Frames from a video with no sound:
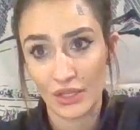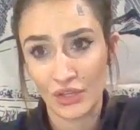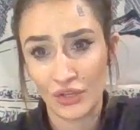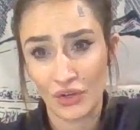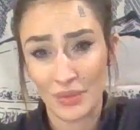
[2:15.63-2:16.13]

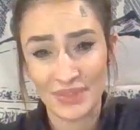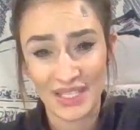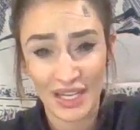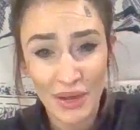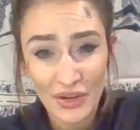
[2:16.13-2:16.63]
you're
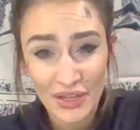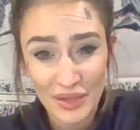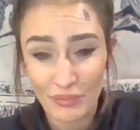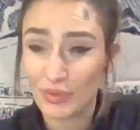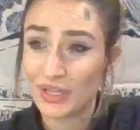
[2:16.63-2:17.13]
upset about it,
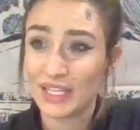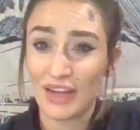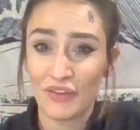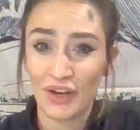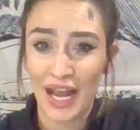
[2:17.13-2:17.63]
but it
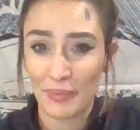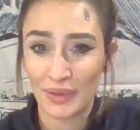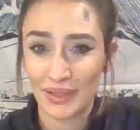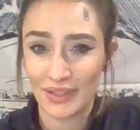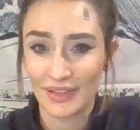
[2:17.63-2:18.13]
never
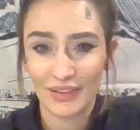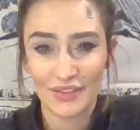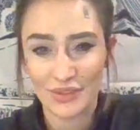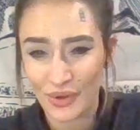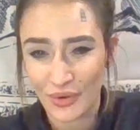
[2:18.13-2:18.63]
happened.
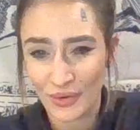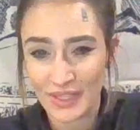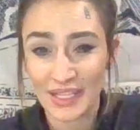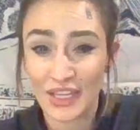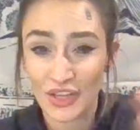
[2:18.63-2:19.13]
So
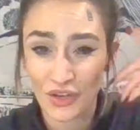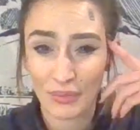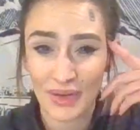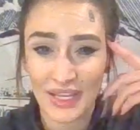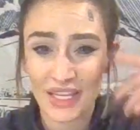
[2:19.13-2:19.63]
it's like you're
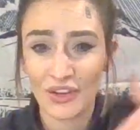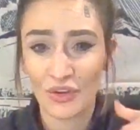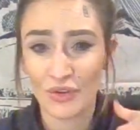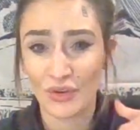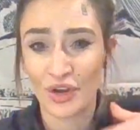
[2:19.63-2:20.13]
breaking your
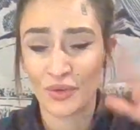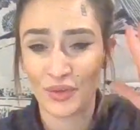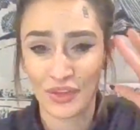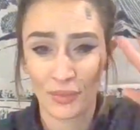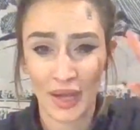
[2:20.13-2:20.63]
own heart
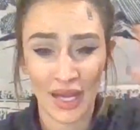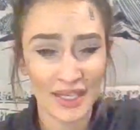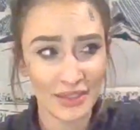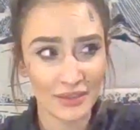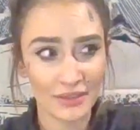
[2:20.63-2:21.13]
with your
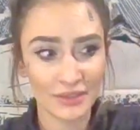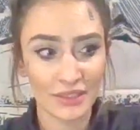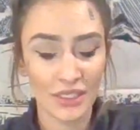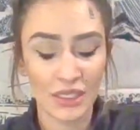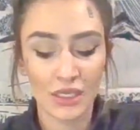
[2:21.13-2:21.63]
mind.
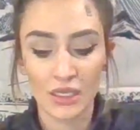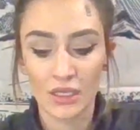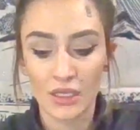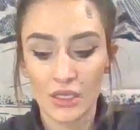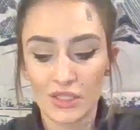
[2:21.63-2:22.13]

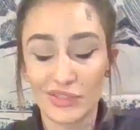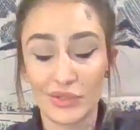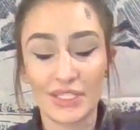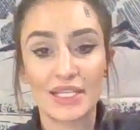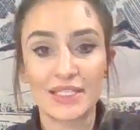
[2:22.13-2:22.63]
So
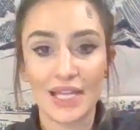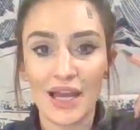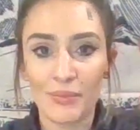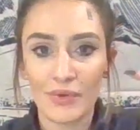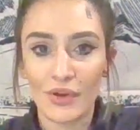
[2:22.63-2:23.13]
it's like
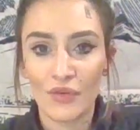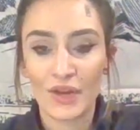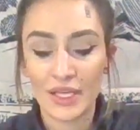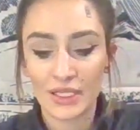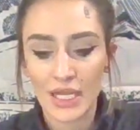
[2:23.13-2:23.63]
stop
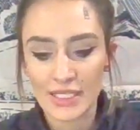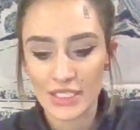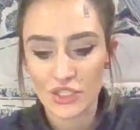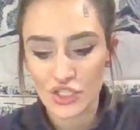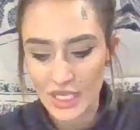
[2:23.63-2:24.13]

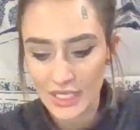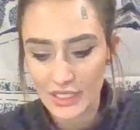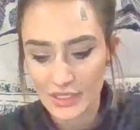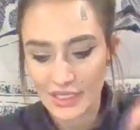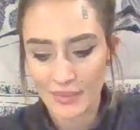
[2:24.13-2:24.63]
overanalyzing shit,
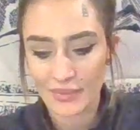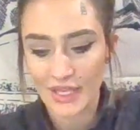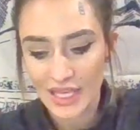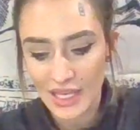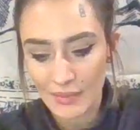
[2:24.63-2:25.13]
stop
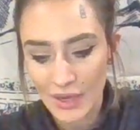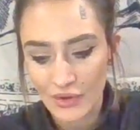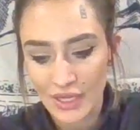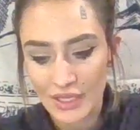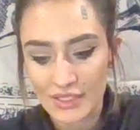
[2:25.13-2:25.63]
thinking about
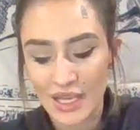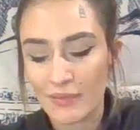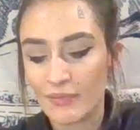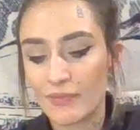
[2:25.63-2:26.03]
it, stop